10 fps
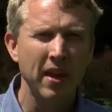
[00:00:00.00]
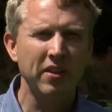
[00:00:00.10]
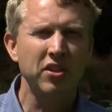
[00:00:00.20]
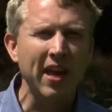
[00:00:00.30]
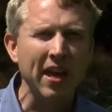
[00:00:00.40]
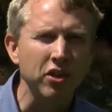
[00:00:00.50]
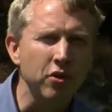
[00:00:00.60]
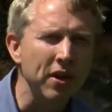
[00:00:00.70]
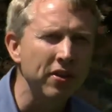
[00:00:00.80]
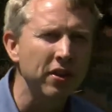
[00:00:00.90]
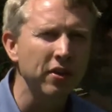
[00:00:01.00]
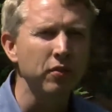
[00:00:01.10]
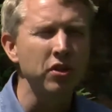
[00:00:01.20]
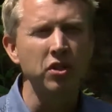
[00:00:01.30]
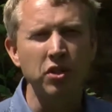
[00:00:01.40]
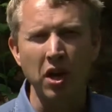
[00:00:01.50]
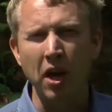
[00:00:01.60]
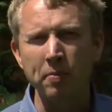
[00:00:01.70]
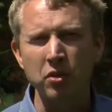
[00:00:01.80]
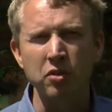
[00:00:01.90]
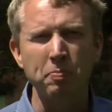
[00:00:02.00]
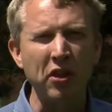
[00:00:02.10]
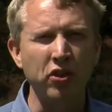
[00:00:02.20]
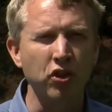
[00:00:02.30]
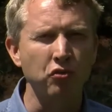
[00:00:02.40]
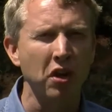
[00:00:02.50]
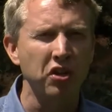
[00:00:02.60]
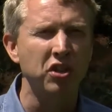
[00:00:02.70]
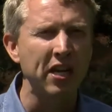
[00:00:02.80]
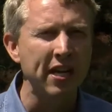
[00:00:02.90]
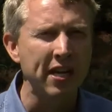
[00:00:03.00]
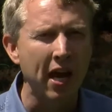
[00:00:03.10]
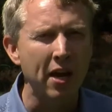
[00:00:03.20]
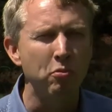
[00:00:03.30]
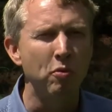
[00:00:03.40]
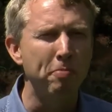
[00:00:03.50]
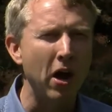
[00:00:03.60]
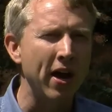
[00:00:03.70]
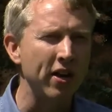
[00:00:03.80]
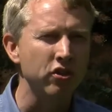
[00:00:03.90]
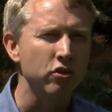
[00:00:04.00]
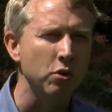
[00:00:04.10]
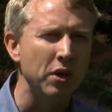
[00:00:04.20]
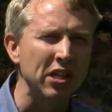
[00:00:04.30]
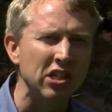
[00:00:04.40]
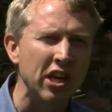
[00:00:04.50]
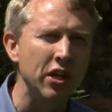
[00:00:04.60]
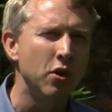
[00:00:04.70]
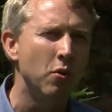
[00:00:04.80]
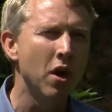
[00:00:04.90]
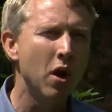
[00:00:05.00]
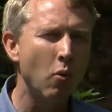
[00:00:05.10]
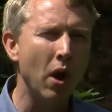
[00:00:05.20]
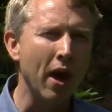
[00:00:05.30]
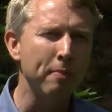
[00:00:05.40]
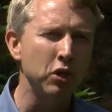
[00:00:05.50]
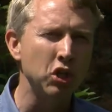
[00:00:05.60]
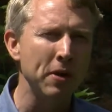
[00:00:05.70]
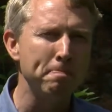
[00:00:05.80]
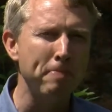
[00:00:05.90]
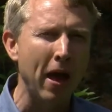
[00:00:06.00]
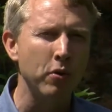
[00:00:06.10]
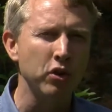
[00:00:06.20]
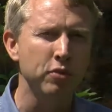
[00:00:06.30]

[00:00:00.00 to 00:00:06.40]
It's a category that in recent times has been thrusting gullible buyers through a continual one-upmanship power